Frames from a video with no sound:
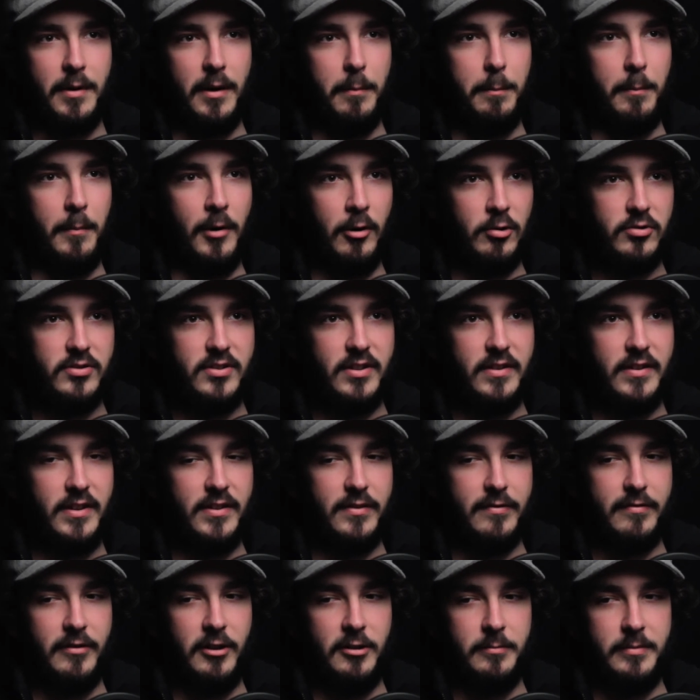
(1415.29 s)
But most of
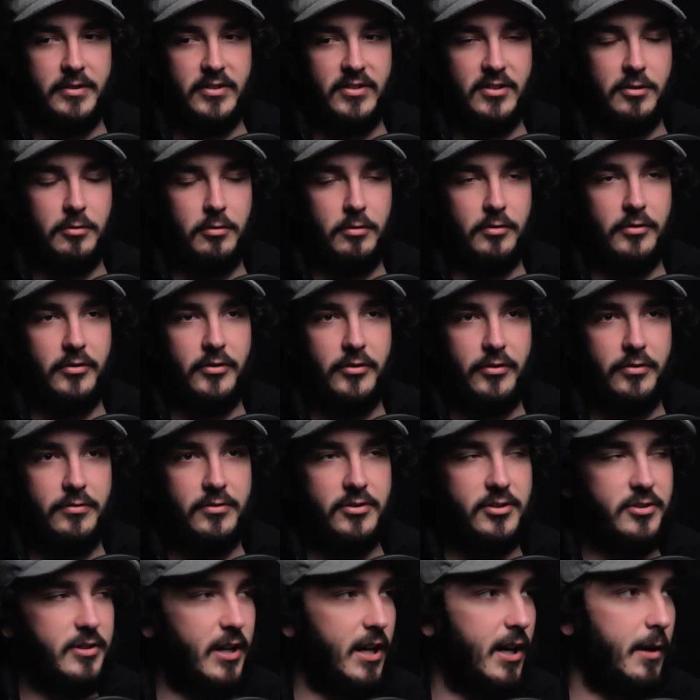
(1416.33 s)
this film is told
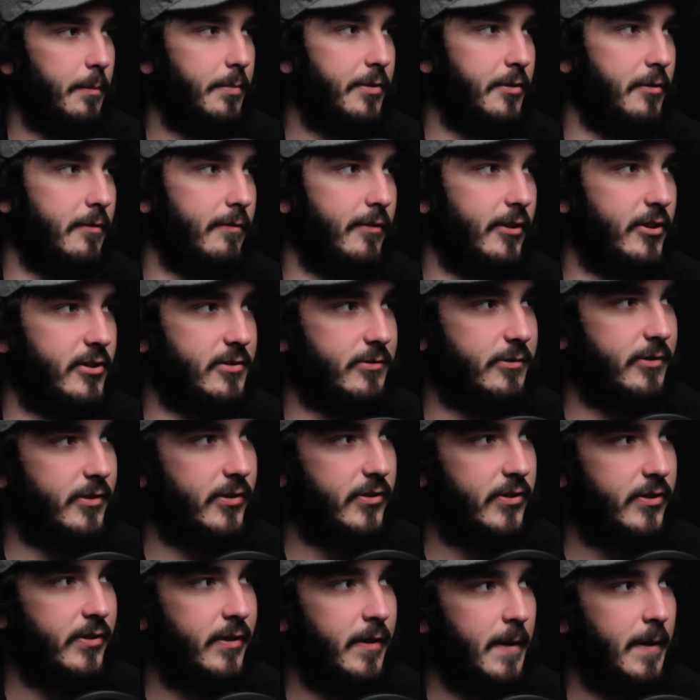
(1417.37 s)
straight up through visuals.